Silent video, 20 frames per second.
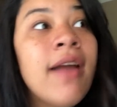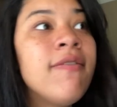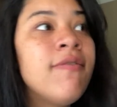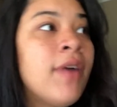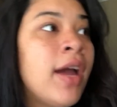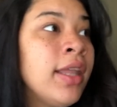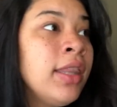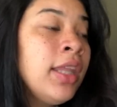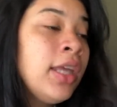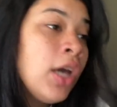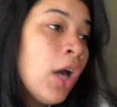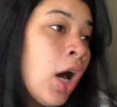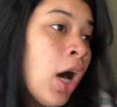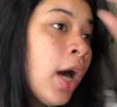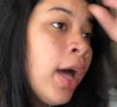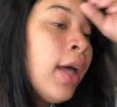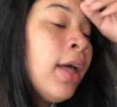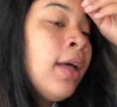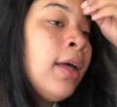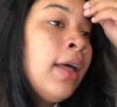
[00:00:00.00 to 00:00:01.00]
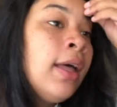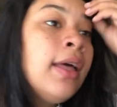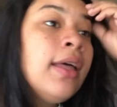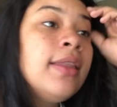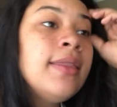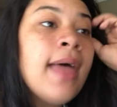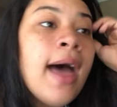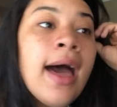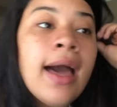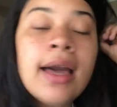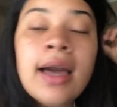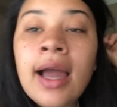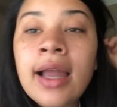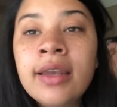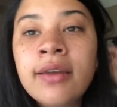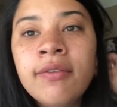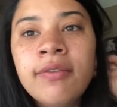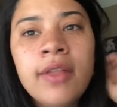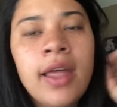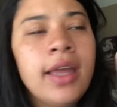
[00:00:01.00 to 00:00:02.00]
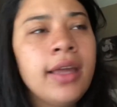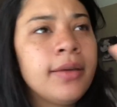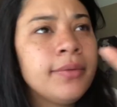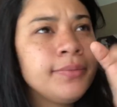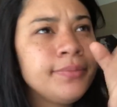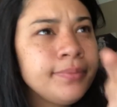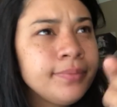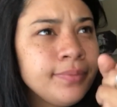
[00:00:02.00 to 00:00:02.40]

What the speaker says: I finally got that kind of like